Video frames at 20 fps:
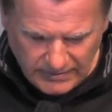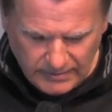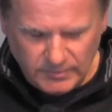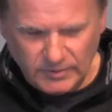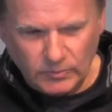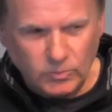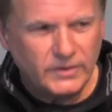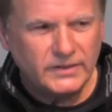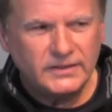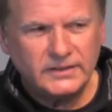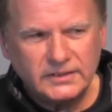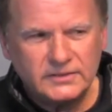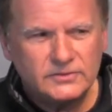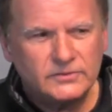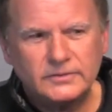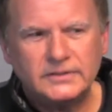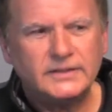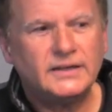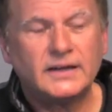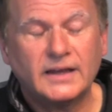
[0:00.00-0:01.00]
But what he
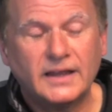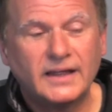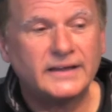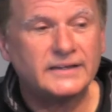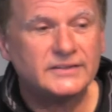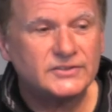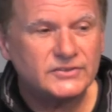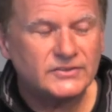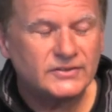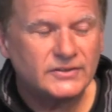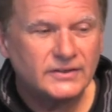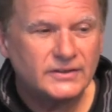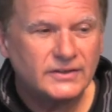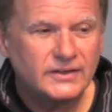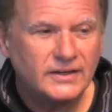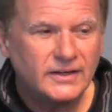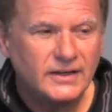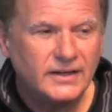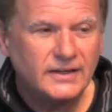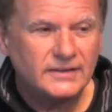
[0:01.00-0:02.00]
didn't realize,
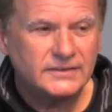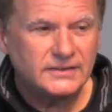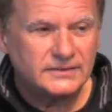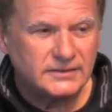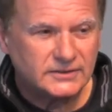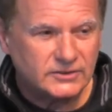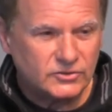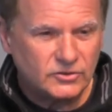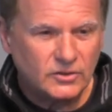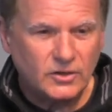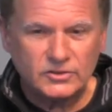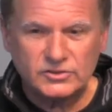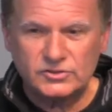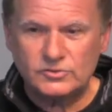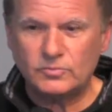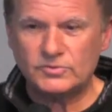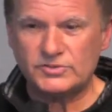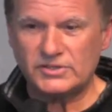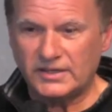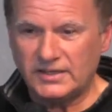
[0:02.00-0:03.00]
that the cross
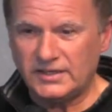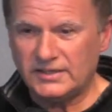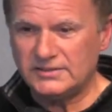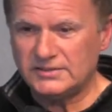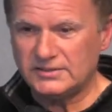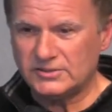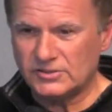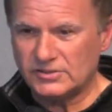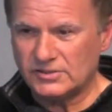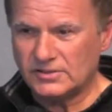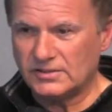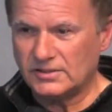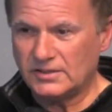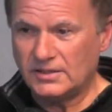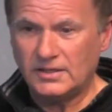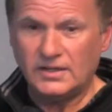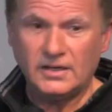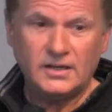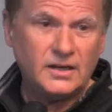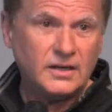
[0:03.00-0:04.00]
was a hinge
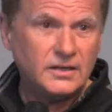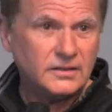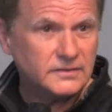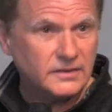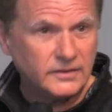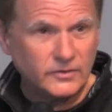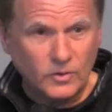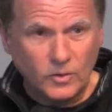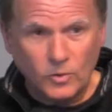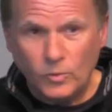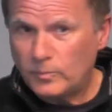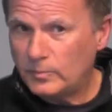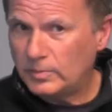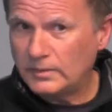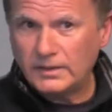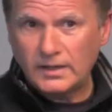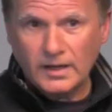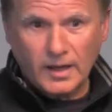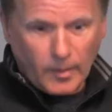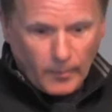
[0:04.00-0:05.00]
that
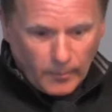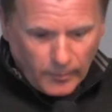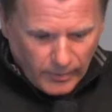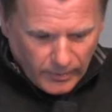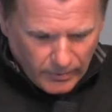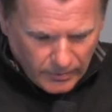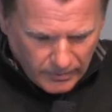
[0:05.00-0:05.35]
opened up